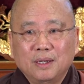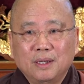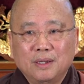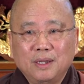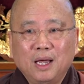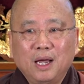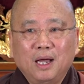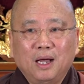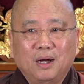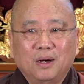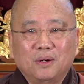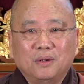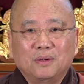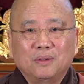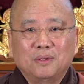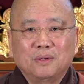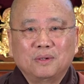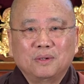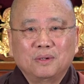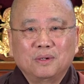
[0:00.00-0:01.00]

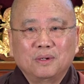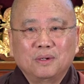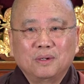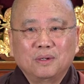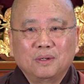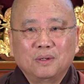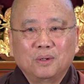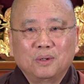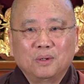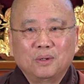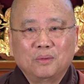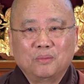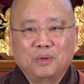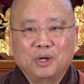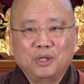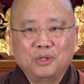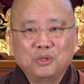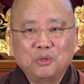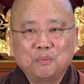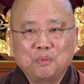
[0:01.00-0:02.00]
Now,
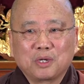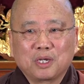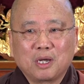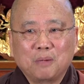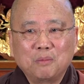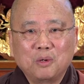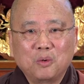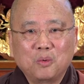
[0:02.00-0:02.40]
when you become